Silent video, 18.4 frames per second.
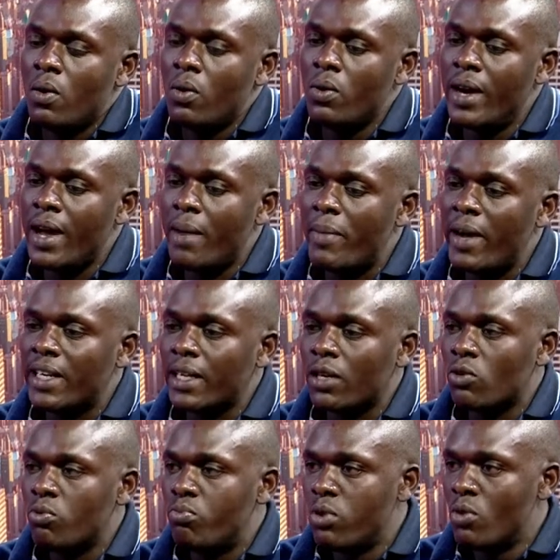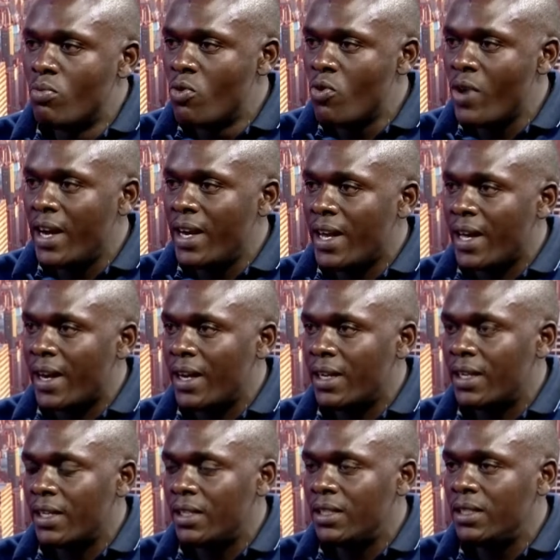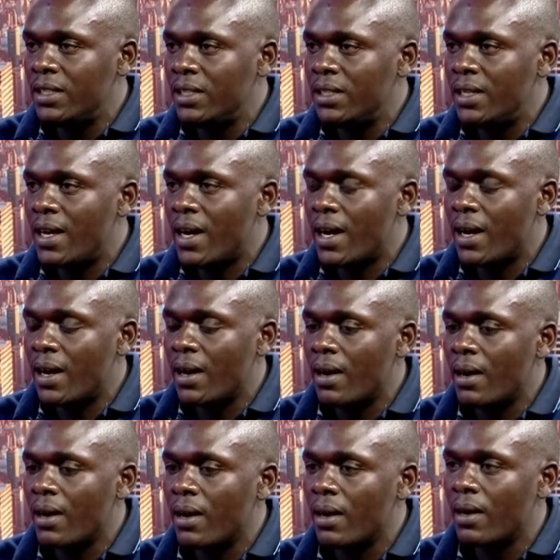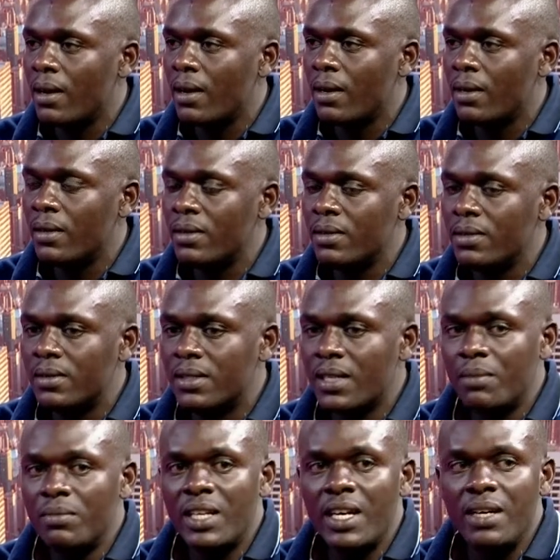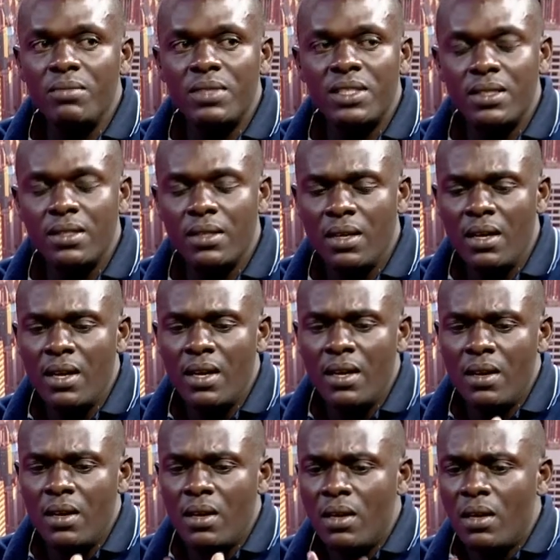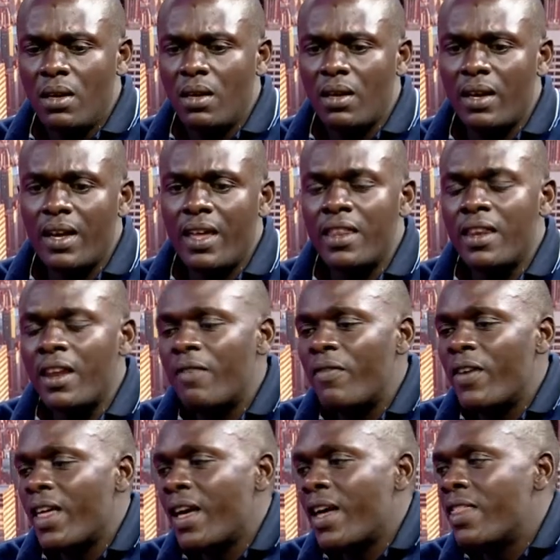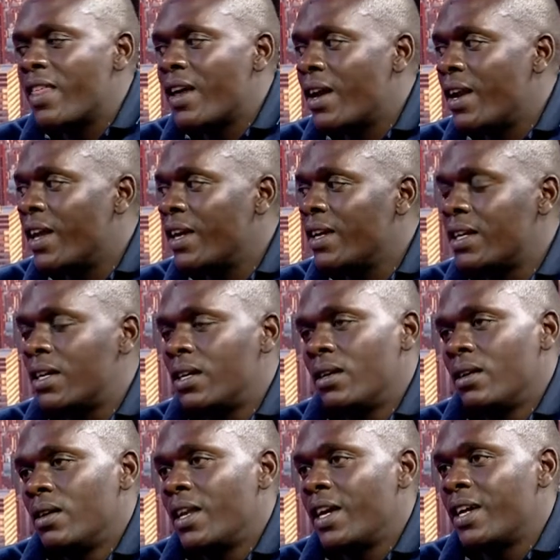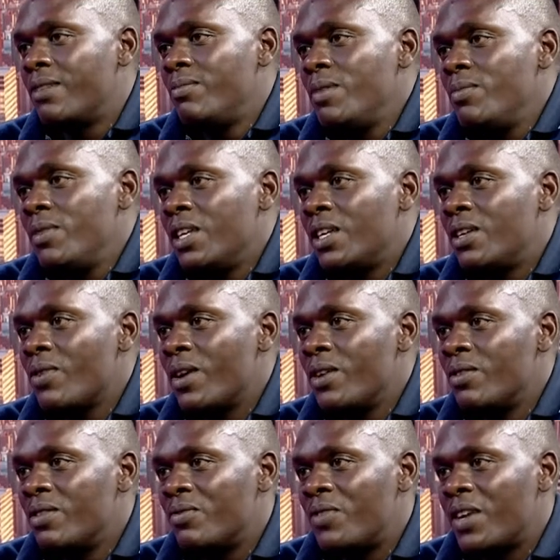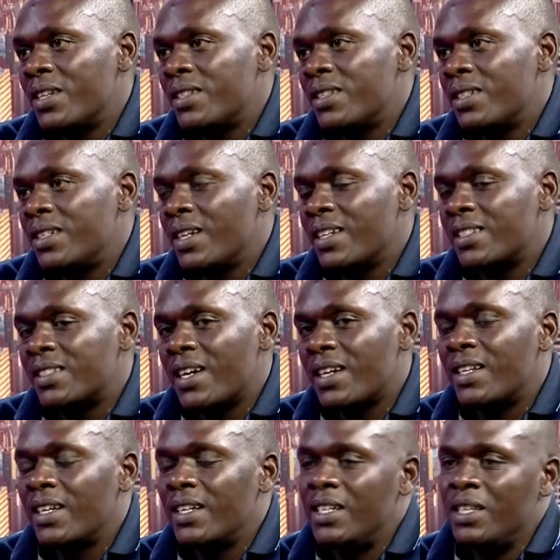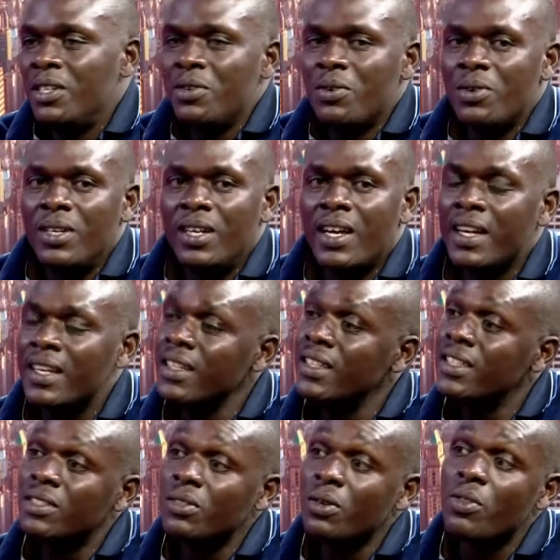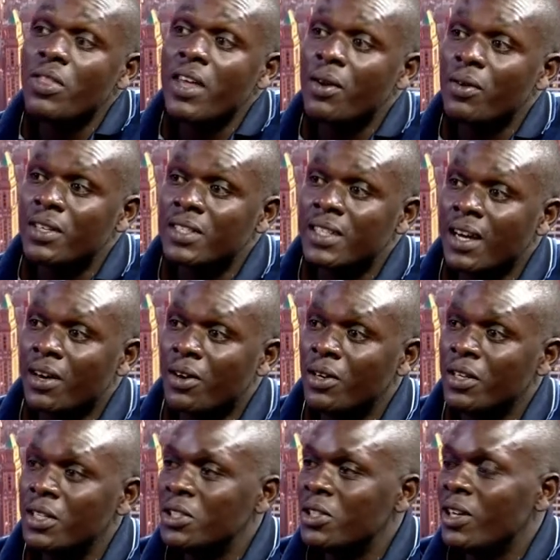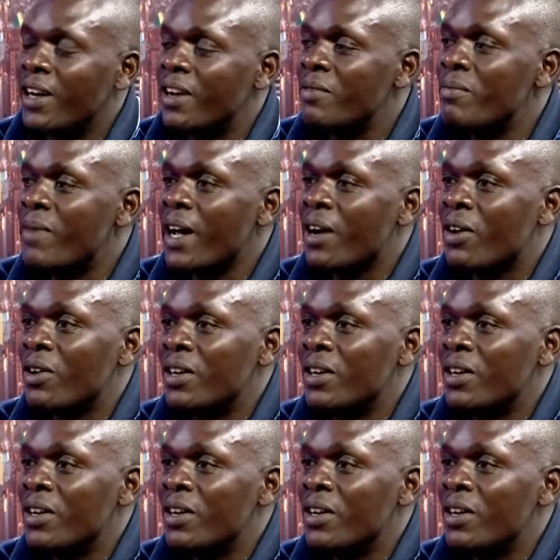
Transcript: Unapata kupumua inaleta shida. Sometimes and other like mimi nikiwa university, I started uni. I didn't know there was a condition in my